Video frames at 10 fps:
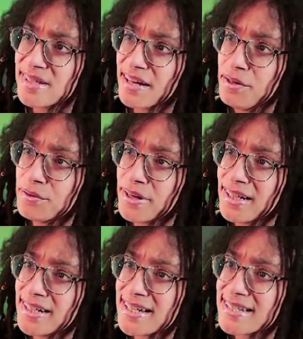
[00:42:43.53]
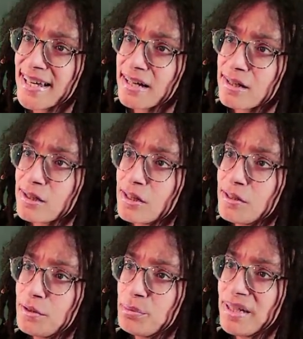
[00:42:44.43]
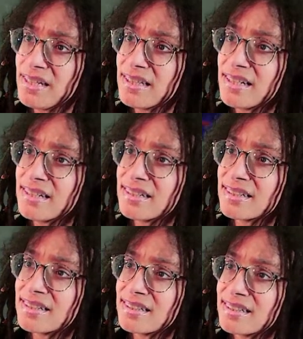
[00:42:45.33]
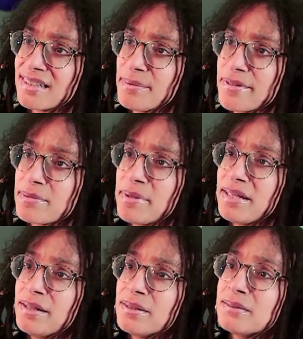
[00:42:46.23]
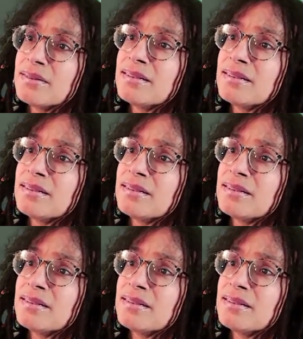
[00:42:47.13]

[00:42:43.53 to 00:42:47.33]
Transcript: I don't recognize that glow being there. It must be new.